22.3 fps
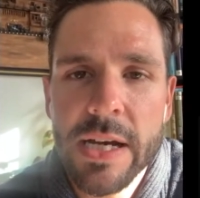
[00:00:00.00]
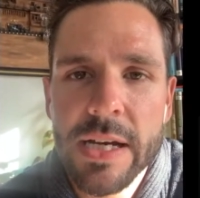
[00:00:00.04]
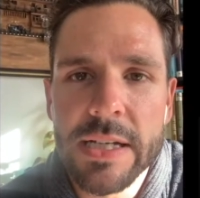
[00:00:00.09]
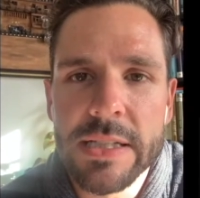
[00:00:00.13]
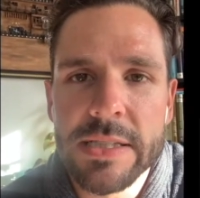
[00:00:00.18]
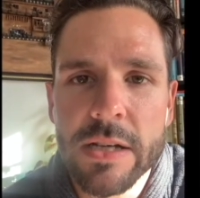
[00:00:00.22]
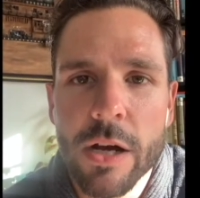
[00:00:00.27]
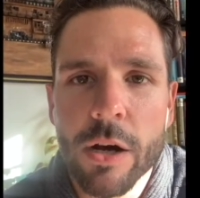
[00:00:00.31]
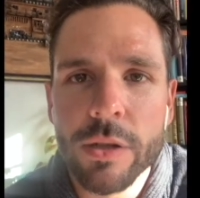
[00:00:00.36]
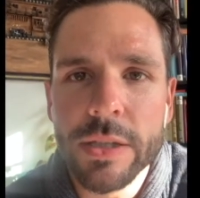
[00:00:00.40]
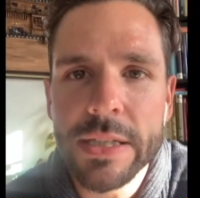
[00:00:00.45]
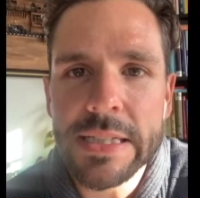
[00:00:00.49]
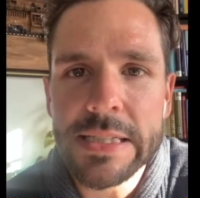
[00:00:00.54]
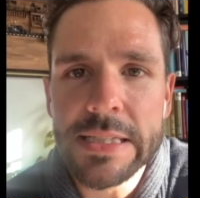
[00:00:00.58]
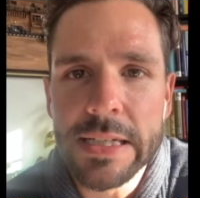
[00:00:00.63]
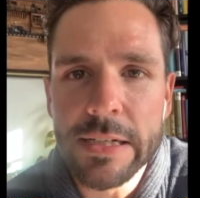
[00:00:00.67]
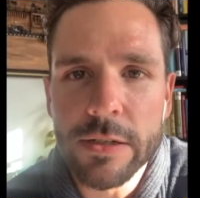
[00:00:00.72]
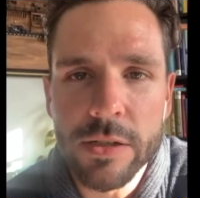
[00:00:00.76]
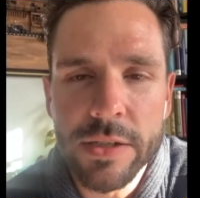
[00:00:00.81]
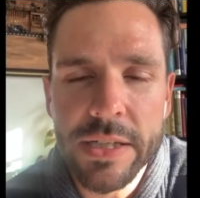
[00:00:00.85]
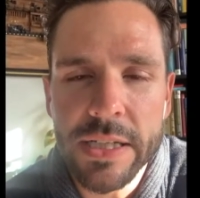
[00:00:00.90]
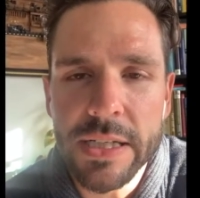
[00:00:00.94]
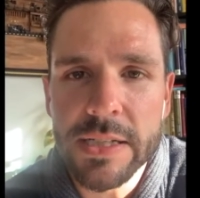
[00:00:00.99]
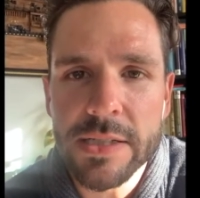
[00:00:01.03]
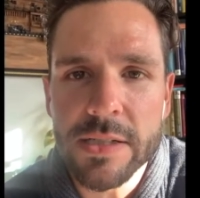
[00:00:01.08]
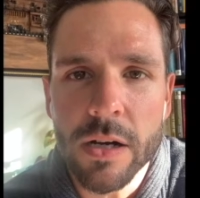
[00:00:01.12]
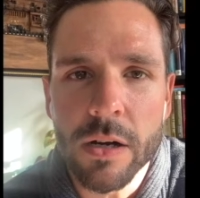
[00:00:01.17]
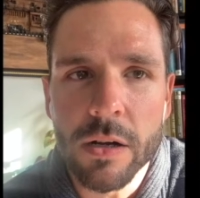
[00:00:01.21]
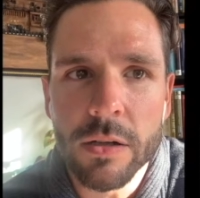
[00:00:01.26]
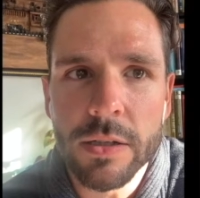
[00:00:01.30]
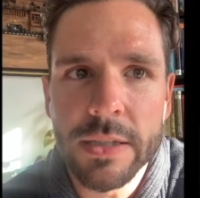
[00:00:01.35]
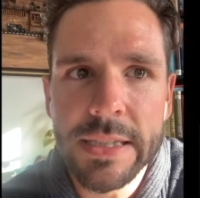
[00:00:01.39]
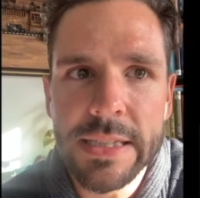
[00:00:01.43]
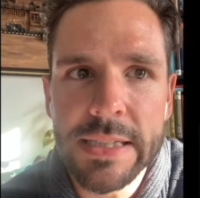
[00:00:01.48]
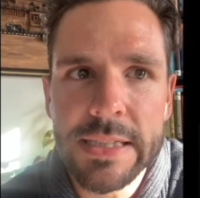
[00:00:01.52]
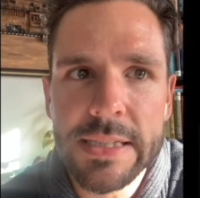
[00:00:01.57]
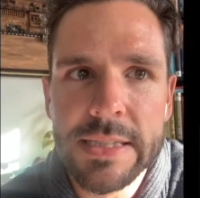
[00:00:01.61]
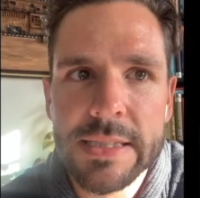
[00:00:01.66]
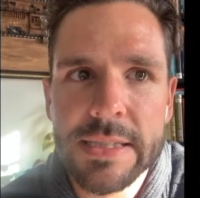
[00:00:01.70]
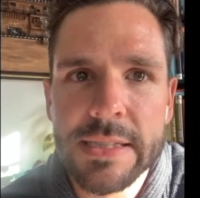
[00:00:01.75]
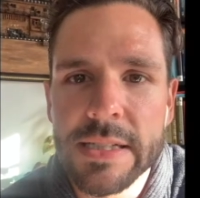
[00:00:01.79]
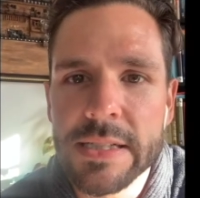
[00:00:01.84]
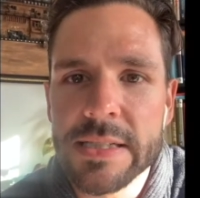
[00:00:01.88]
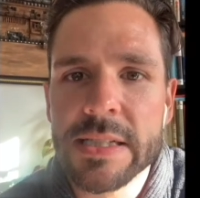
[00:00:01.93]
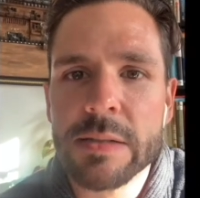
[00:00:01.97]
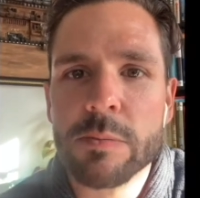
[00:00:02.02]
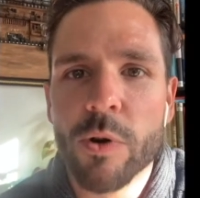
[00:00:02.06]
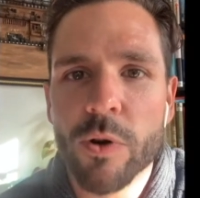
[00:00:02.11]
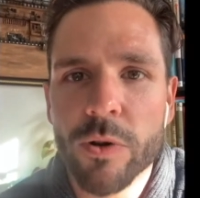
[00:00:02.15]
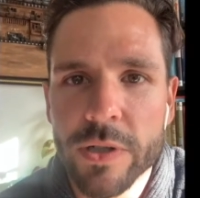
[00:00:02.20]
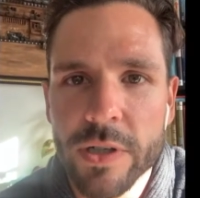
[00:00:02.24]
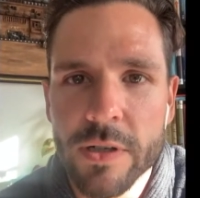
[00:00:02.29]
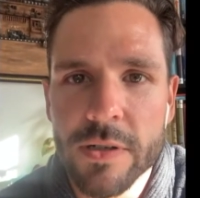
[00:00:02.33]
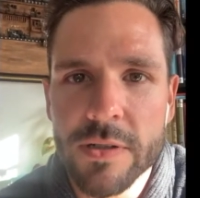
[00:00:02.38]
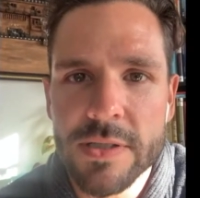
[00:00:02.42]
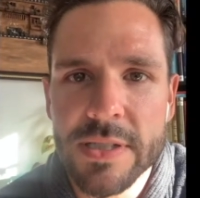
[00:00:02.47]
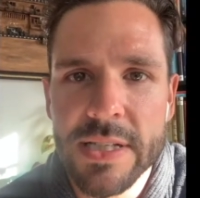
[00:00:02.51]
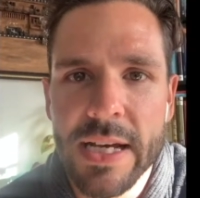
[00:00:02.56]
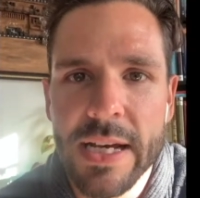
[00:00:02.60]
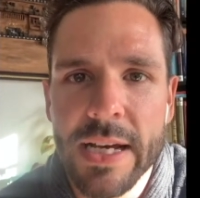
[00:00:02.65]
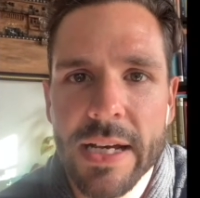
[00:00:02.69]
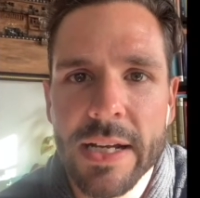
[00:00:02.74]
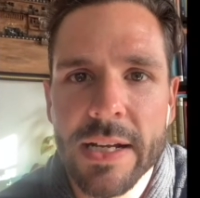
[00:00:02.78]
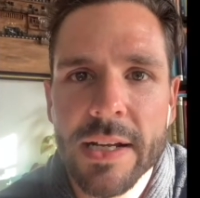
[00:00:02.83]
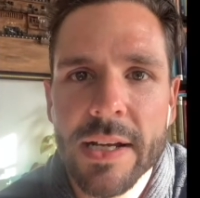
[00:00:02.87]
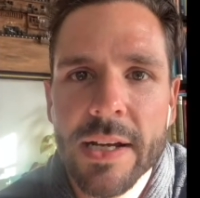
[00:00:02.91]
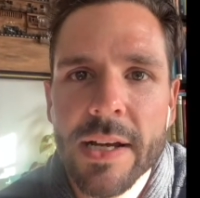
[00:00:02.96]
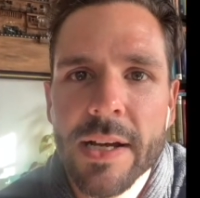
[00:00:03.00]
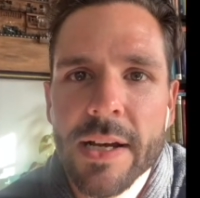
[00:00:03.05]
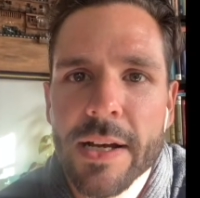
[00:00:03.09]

It's all these little things, all these testimonials that